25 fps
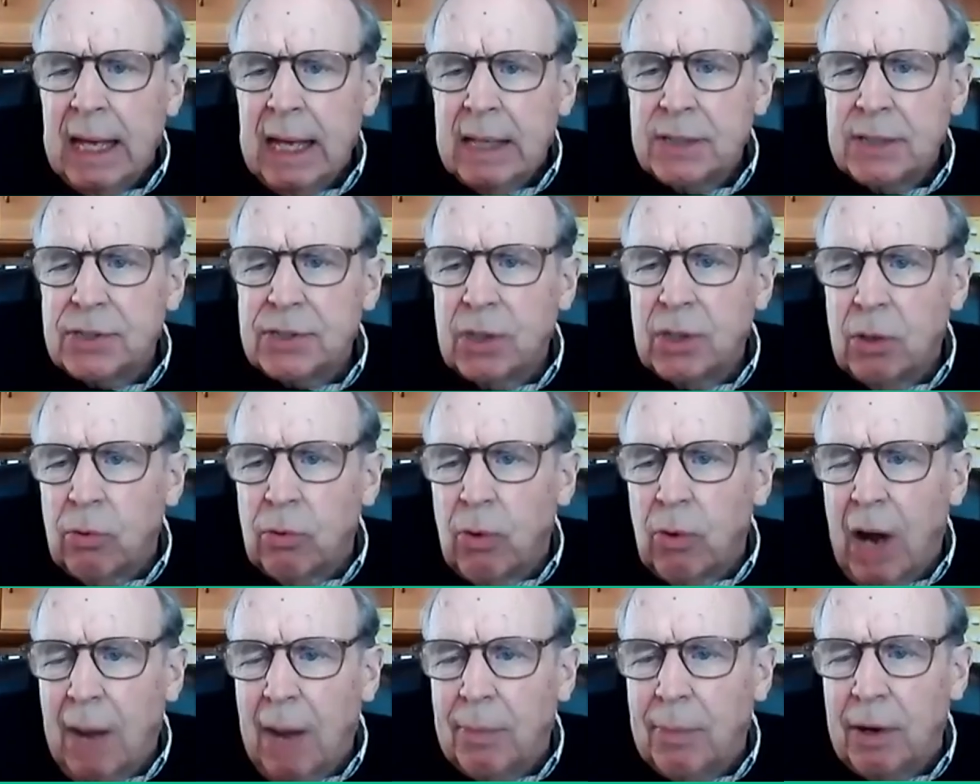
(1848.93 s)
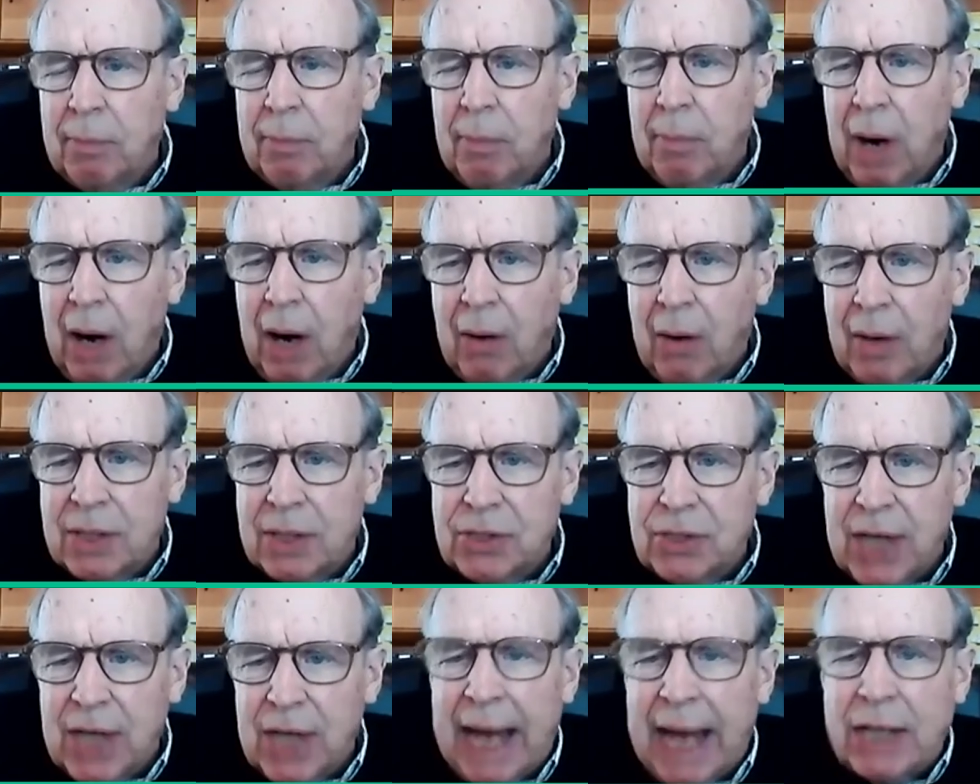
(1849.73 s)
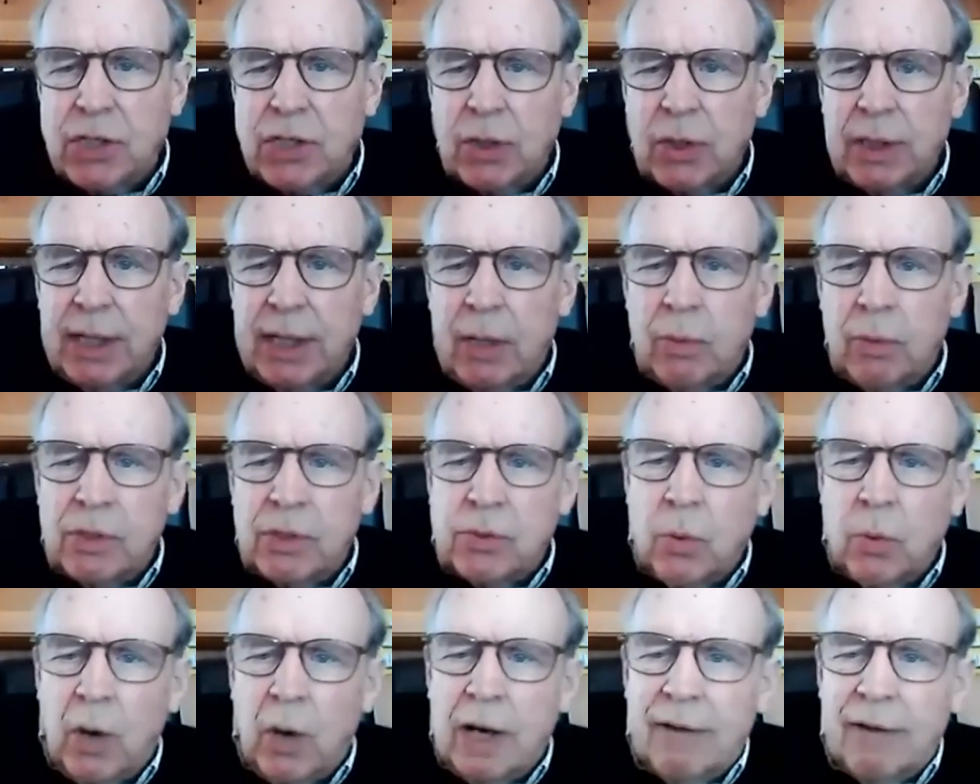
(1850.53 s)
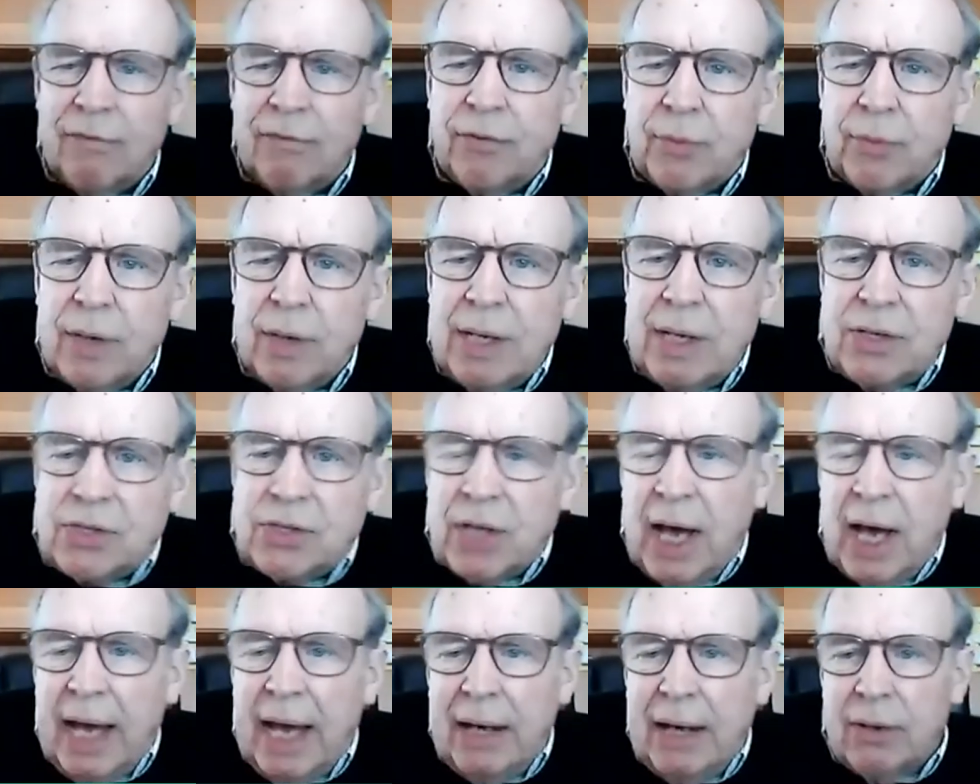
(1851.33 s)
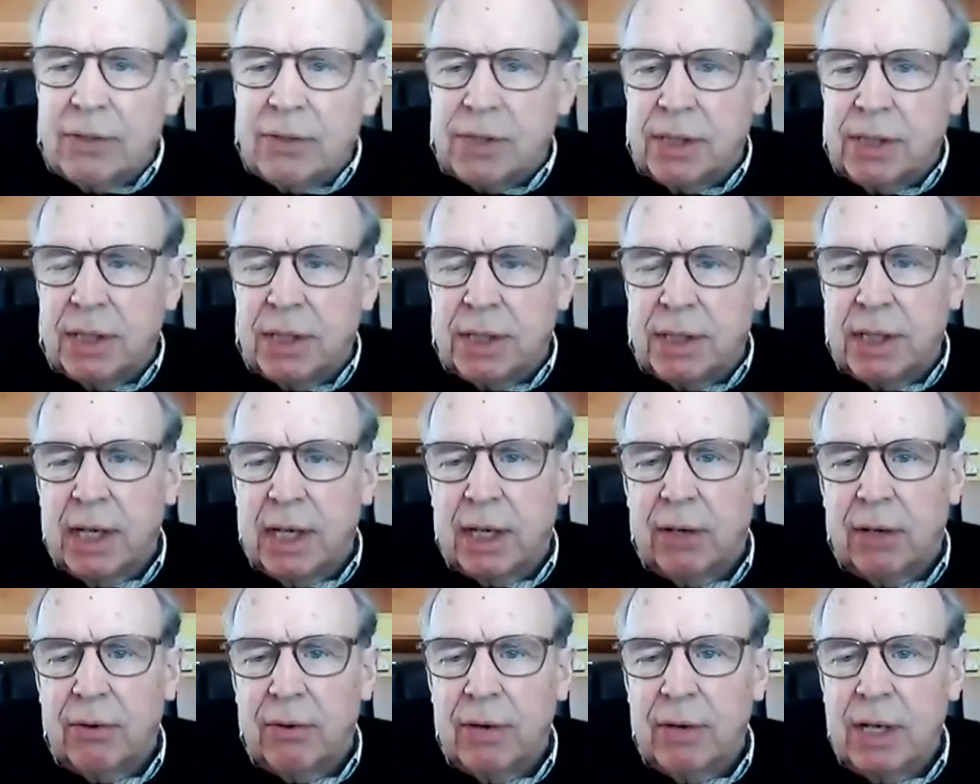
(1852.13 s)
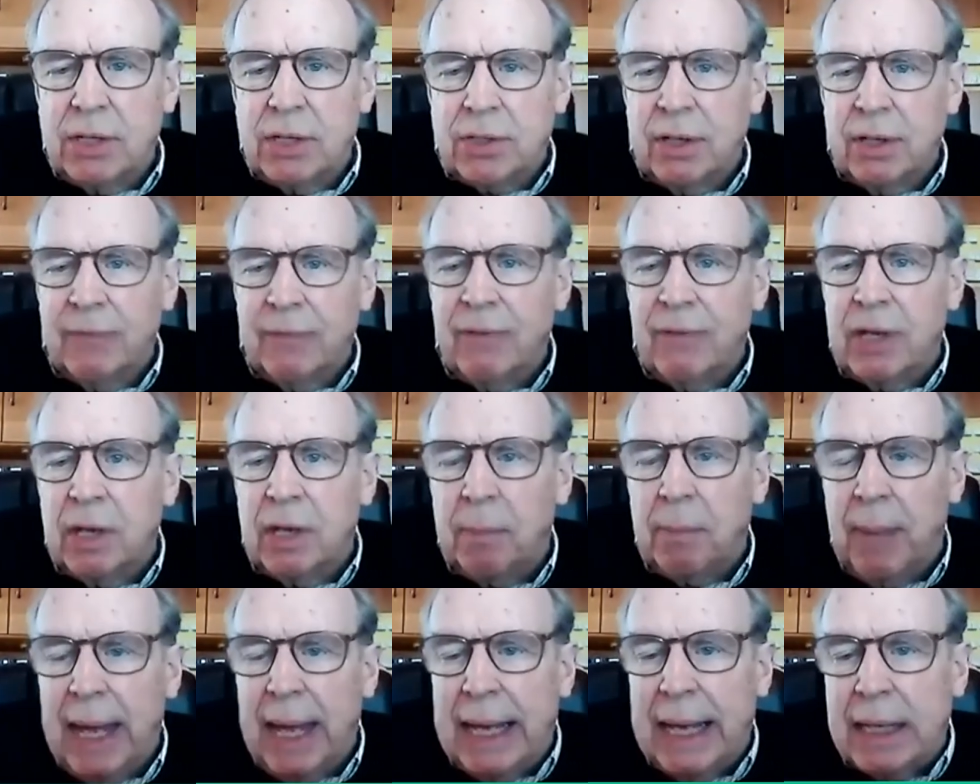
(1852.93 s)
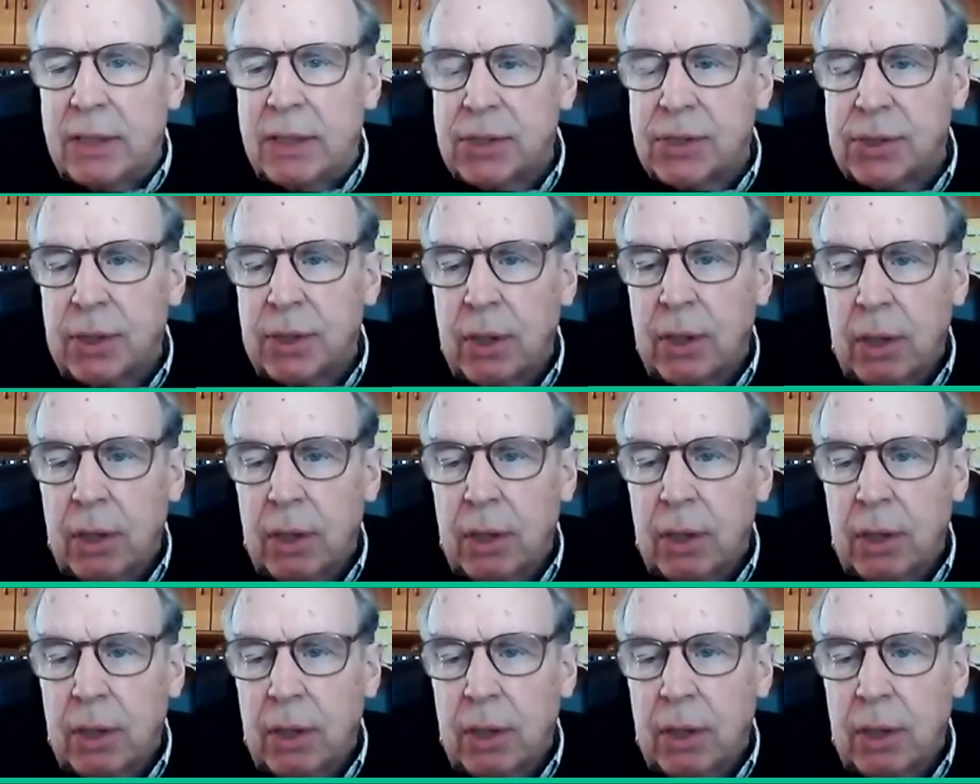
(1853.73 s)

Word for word: So Robert Morris actually was one of three signers of the Declaration of Independence